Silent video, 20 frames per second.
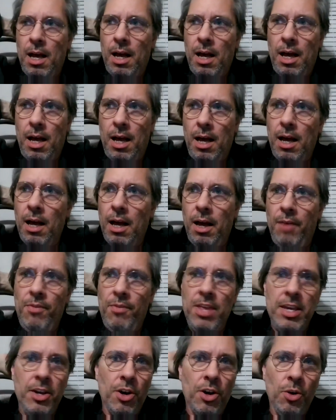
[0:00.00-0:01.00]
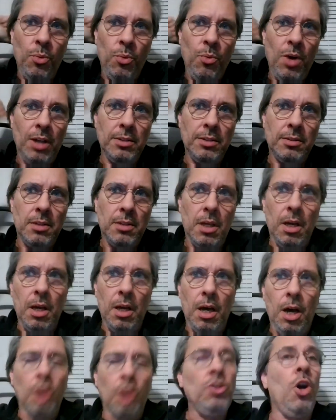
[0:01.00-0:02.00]
of the year was
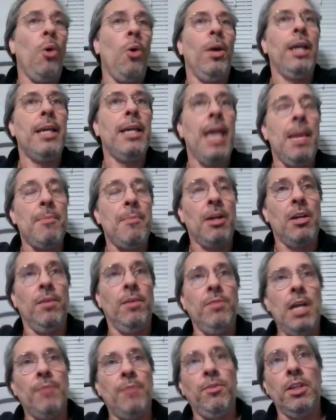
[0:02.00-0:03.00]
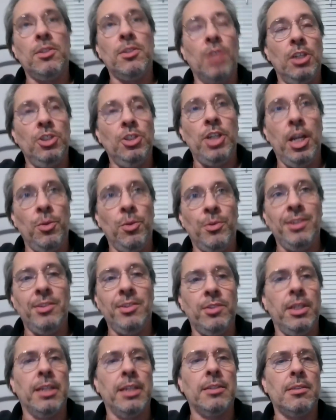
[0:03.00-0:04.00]
no, it came out on Netflix on January
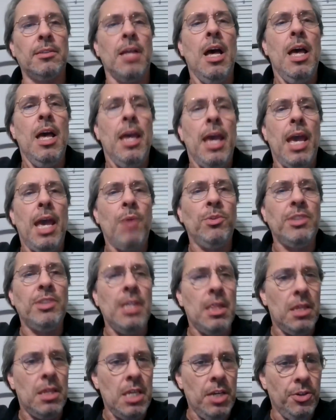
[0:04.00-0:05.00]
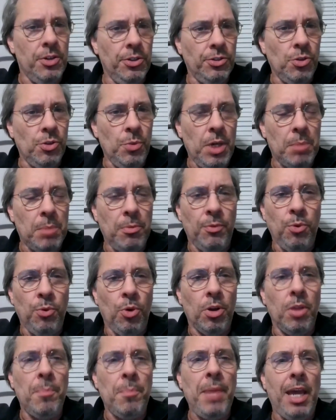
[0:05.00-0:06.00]
6th and was in theaters the week
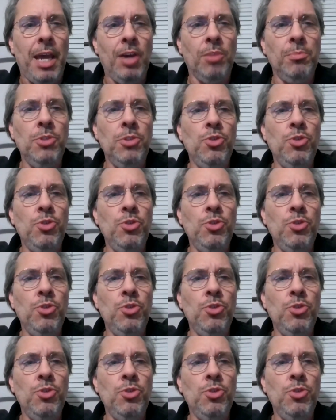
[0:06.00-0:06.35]
before, The Pale Blue